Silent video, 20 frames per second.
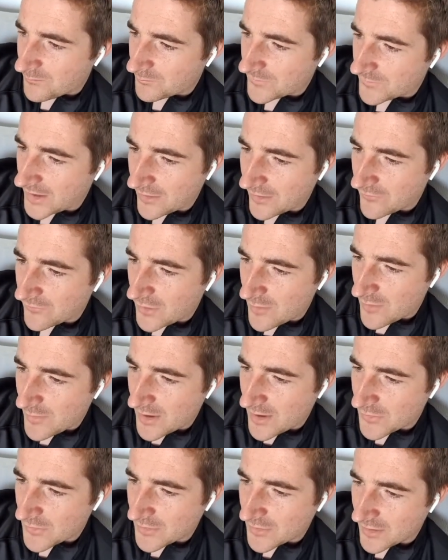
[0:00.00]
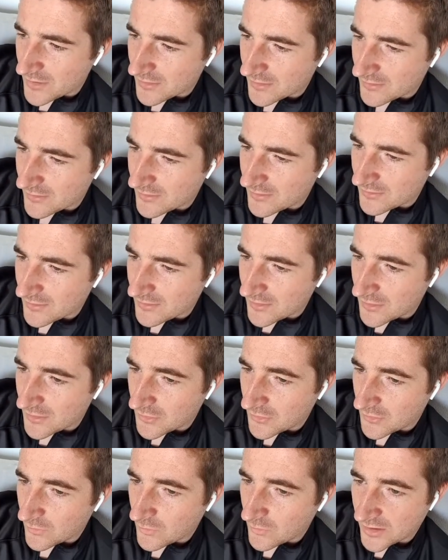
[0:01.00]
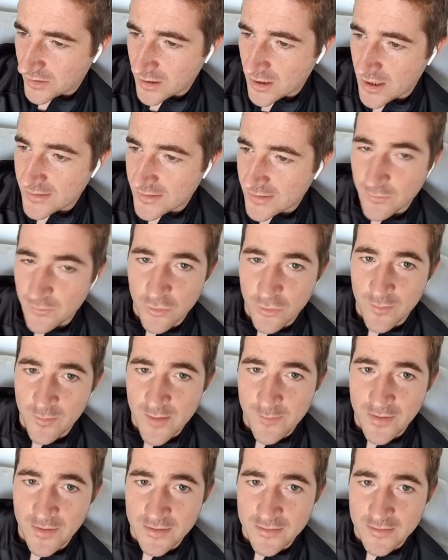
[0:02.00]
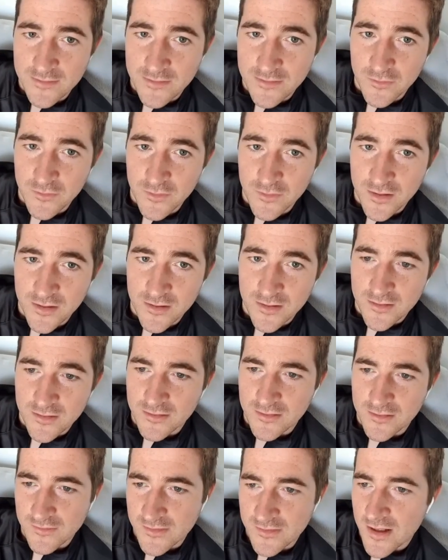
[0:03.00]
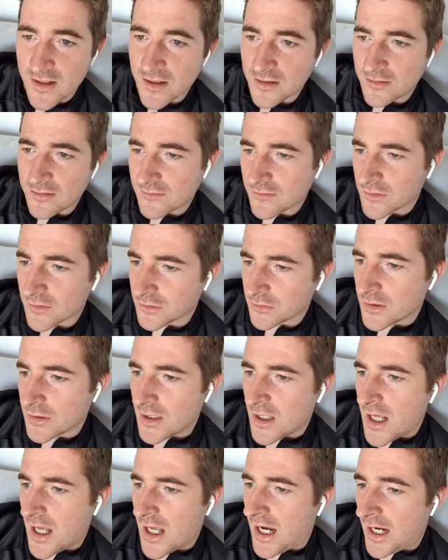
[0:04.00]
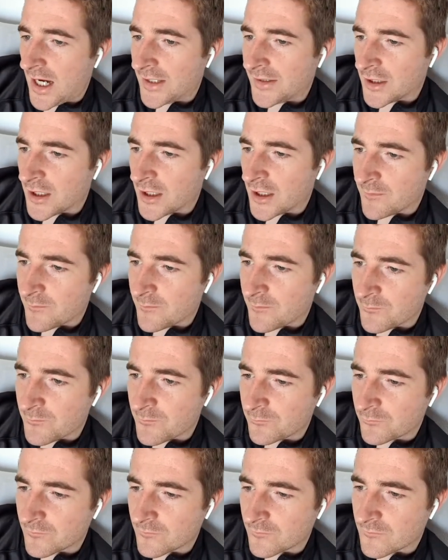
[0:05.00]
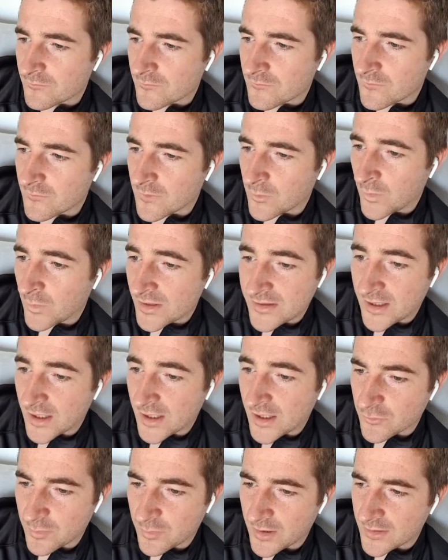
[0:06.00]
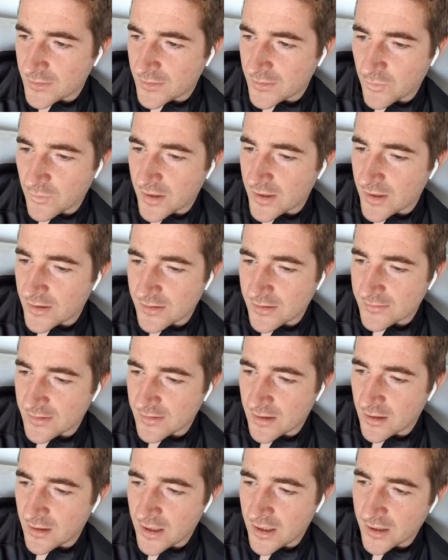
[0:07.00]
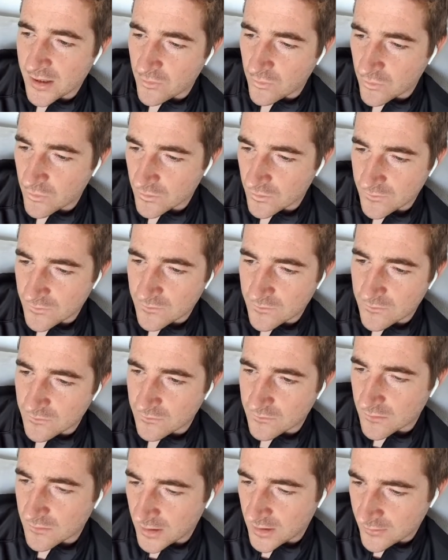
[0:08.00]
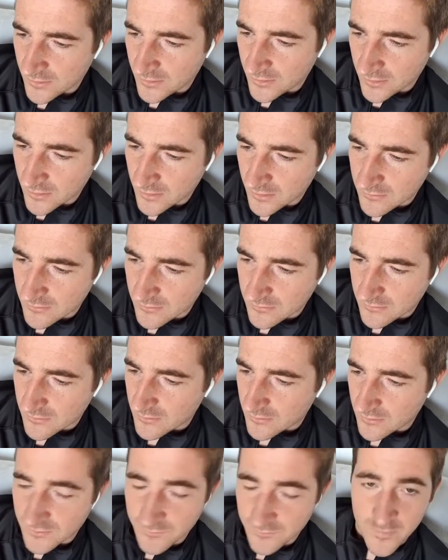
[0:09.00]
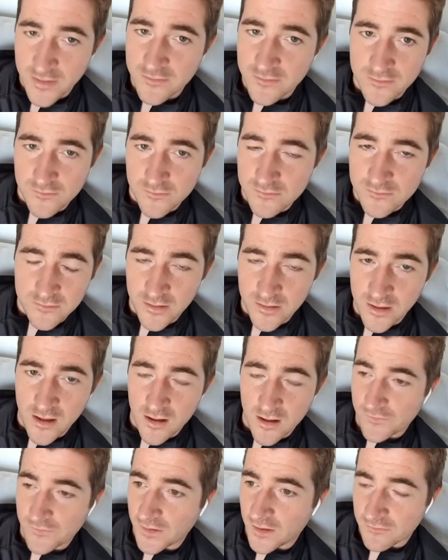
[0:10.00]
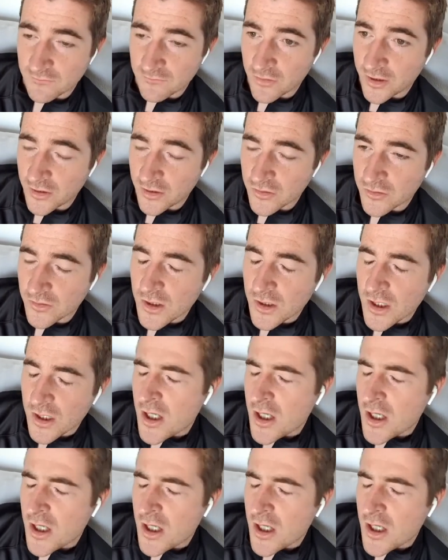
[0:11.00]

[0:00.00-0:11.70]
They invited me out there because I know one of the guys there, Will Maybanks, he's there. It's cool. And went to the actual place where it's their like headquarters, and it's mental. Yeah, I think it's really cool.